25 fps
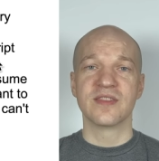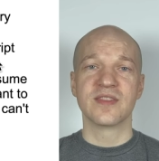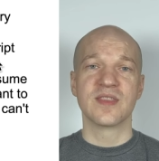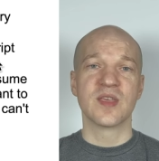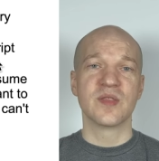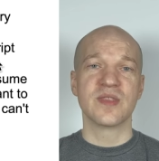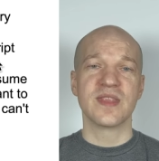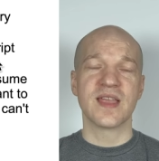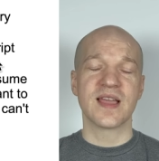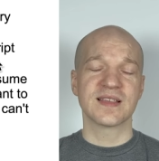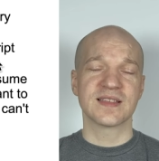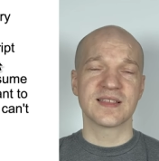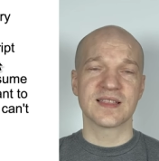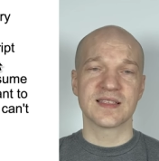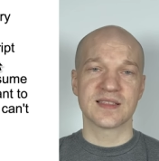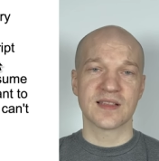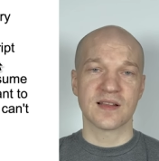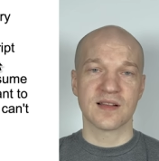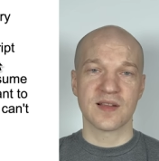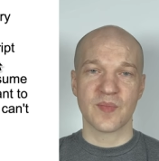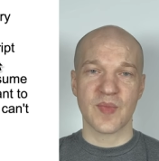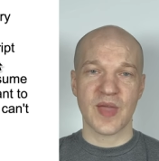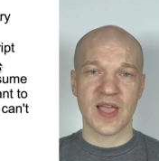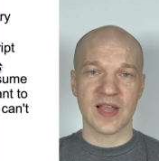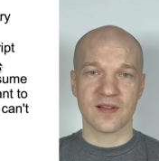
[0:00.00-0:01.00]
the
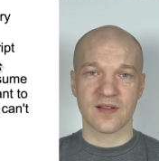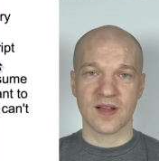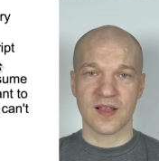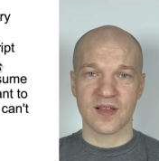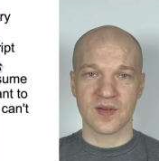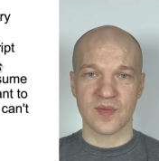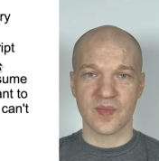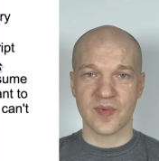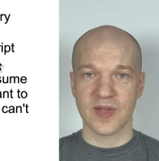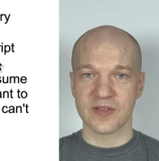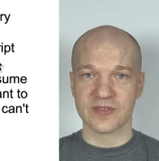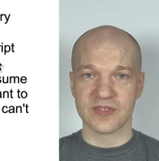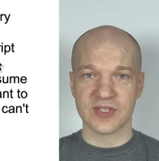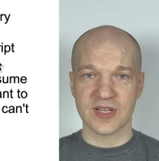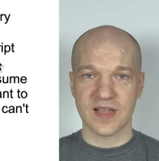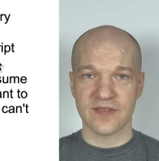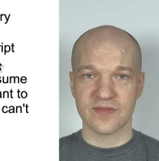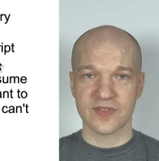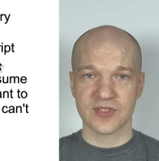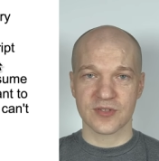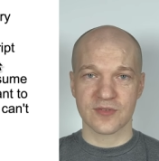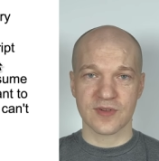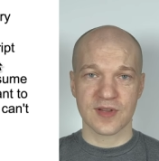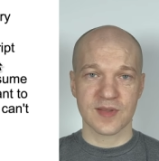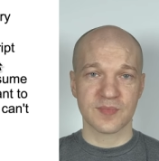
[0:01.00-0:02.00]
necessary background about
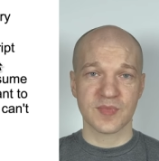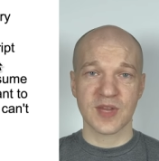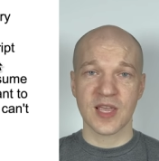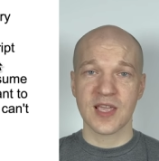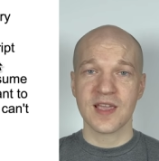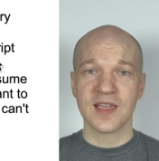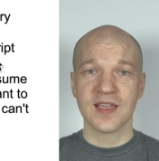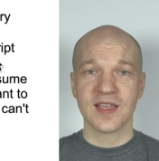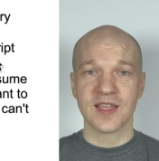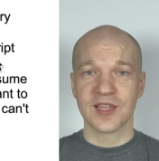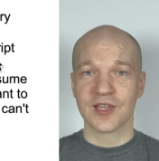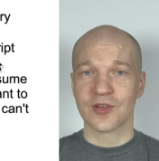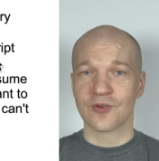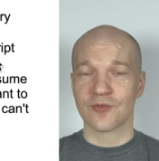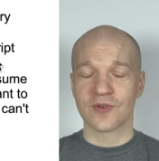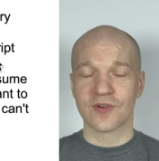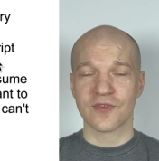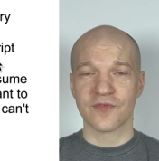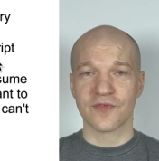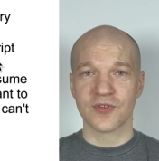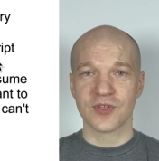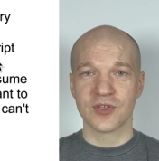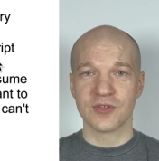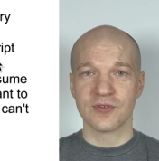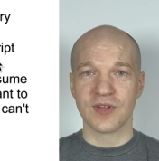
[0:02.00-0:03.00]
JavaScript in
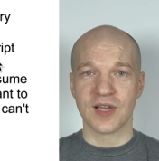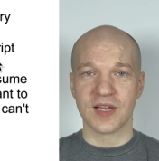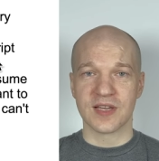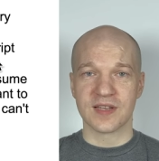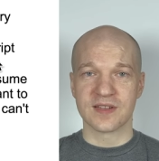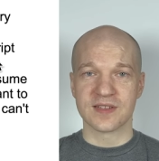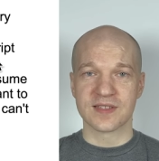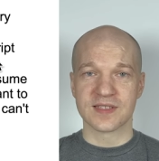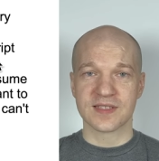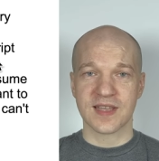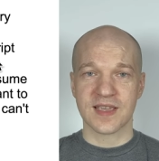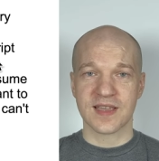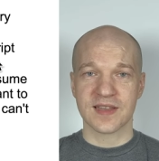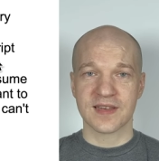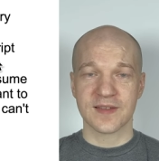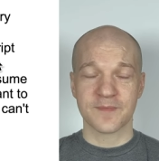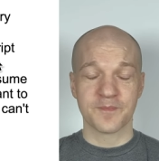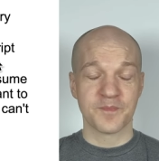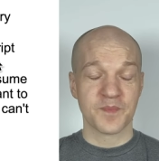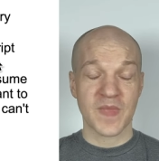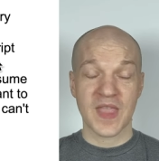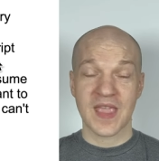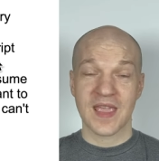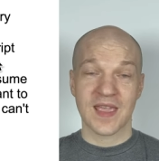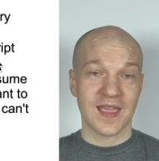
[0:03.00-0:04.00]
order for you to understand
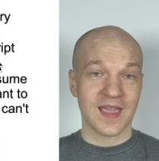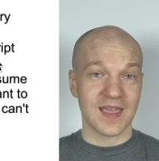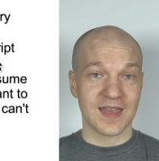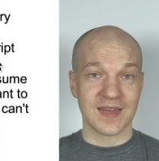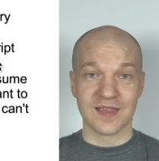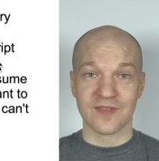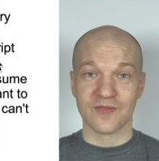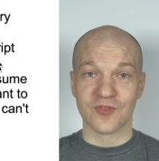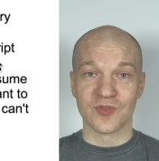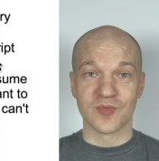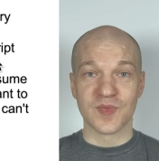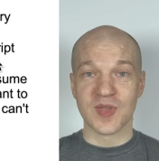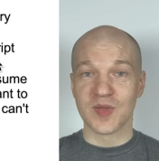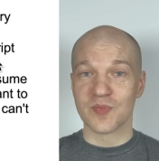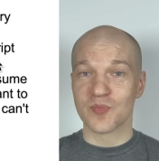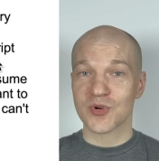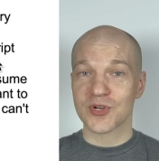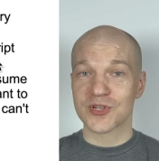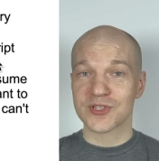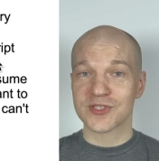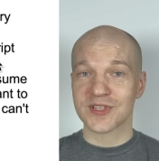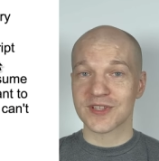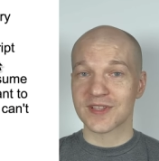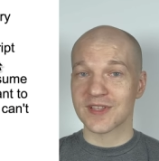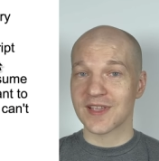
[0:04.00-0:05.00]
it. And even me
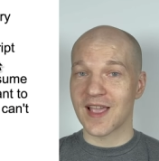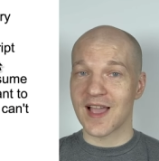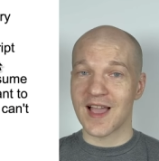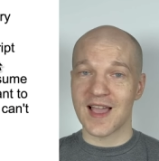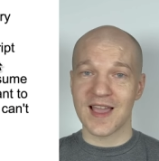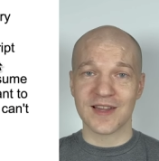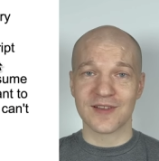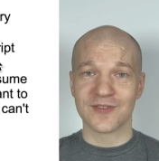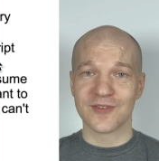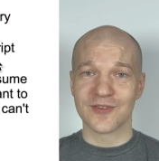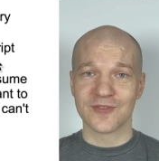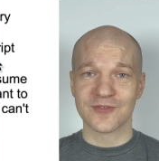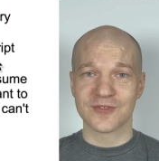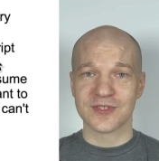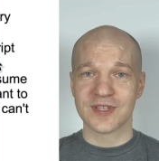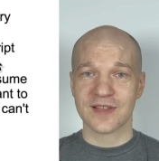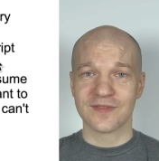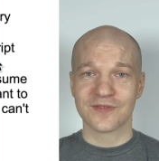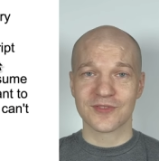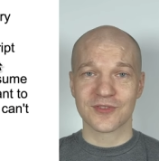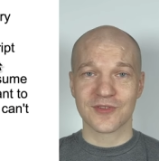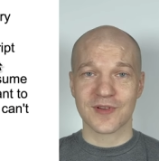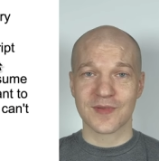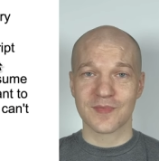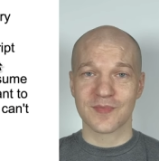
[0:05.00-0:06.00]
personally, I don't know
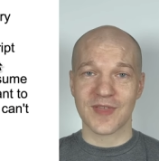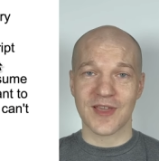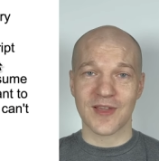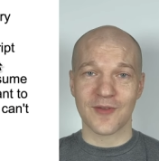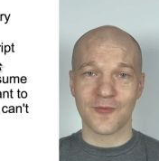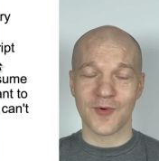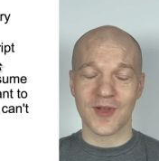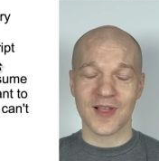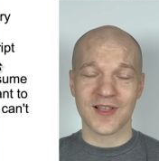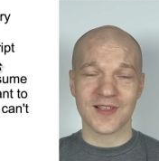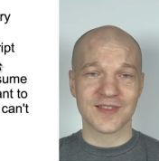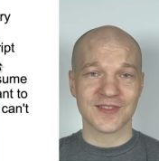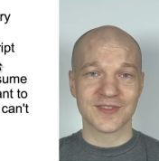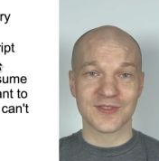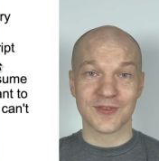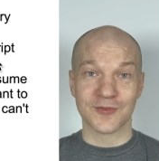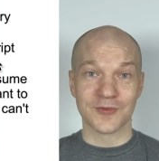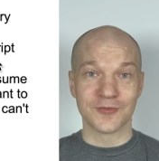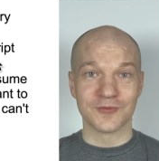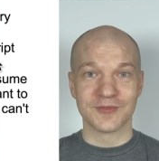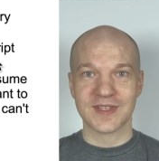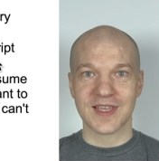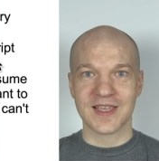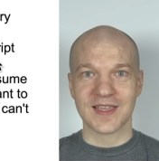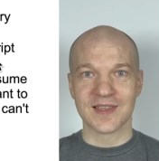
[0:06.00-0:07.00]
JavaScript that well, so
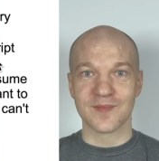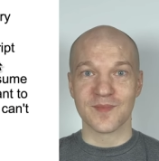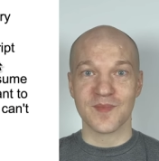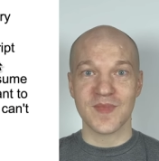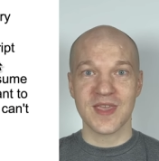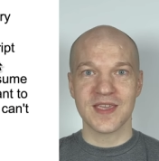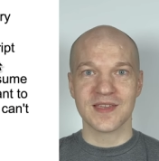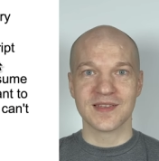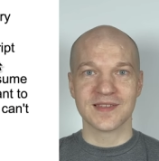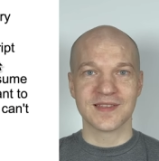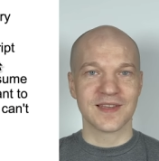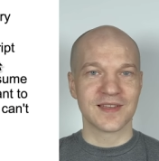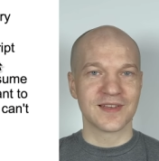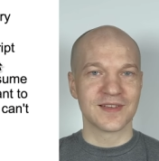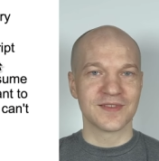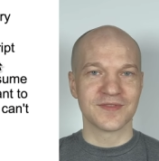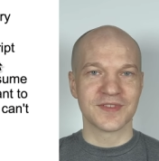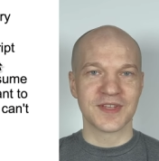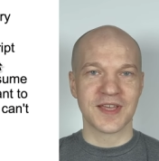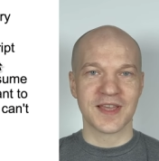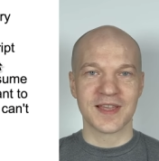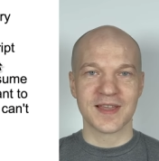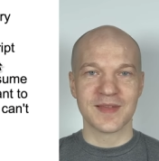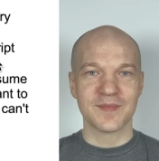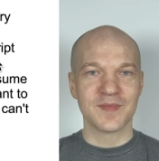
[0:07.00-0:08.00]
it would take me a ton
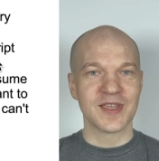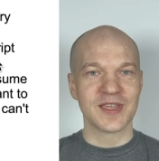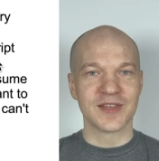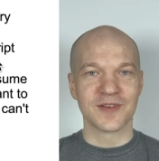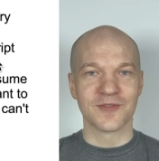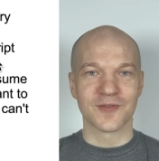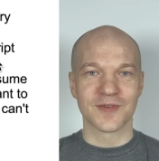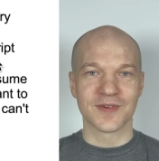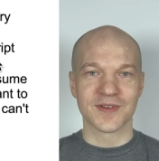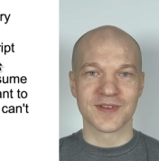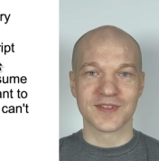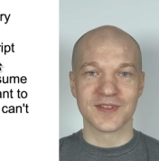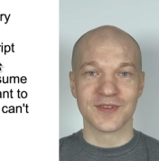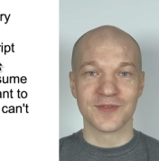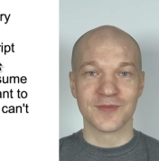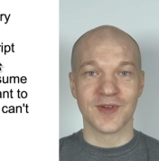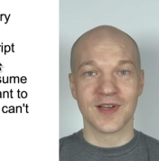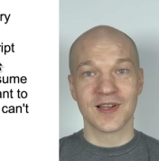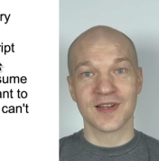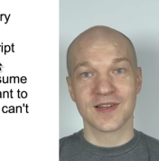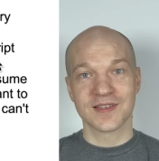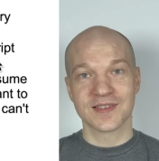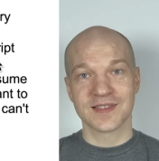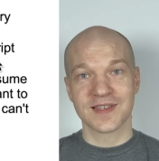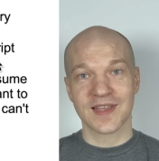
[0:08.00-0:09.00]
of time in order to
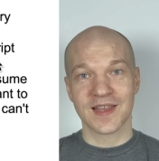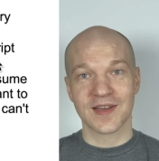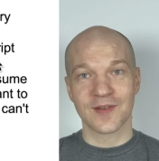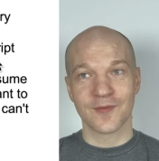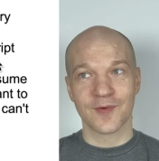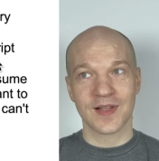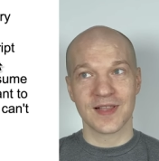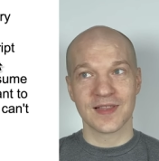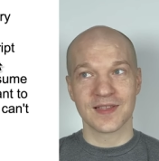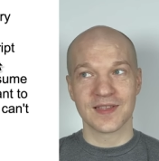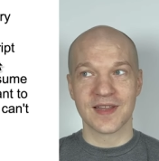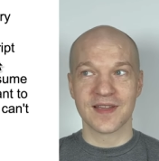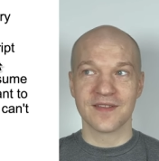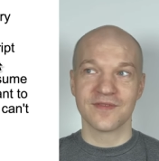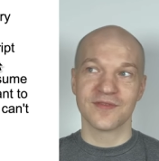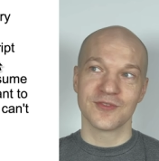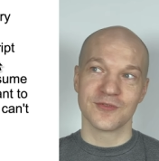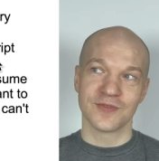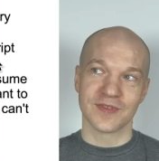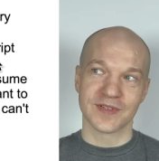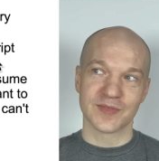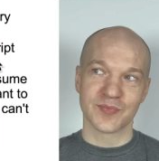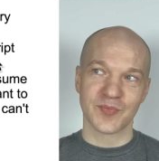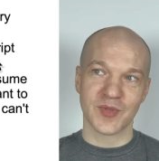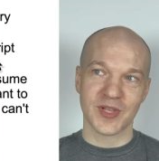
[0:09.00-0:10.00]
understand it well enough,
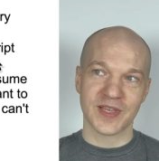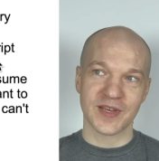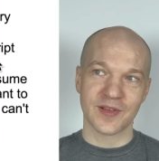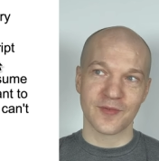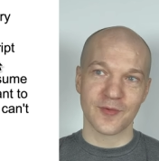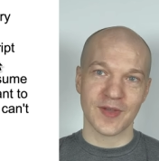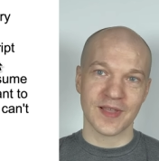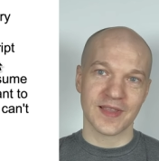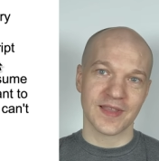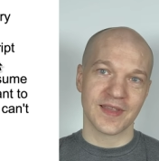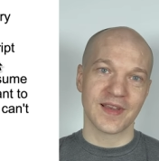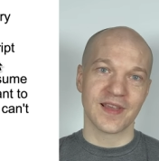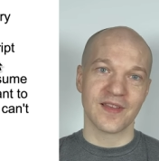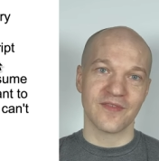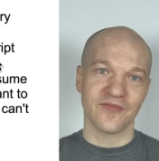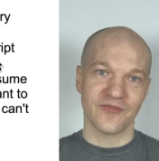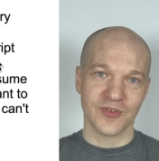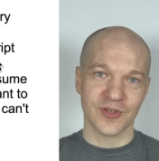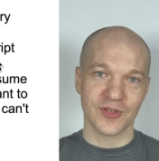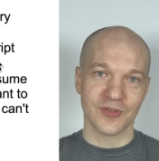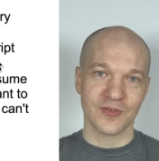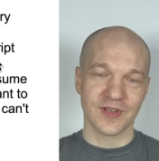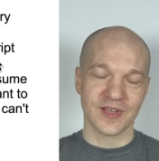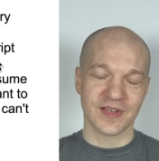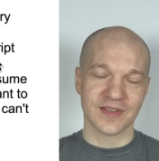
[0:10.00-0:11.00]
to explain it well enough
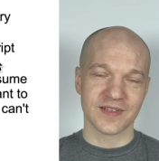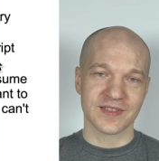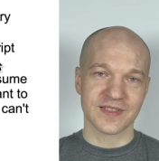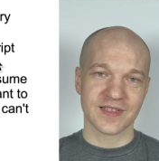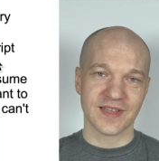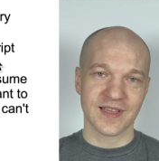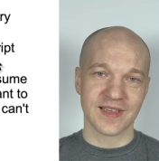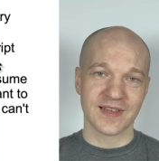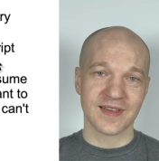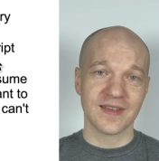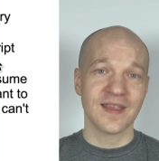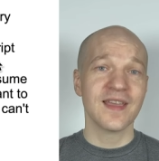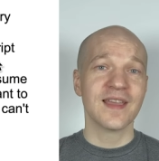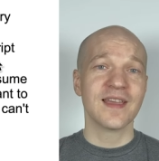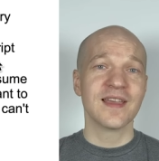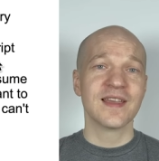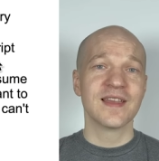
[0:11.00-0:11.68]
for you to understand.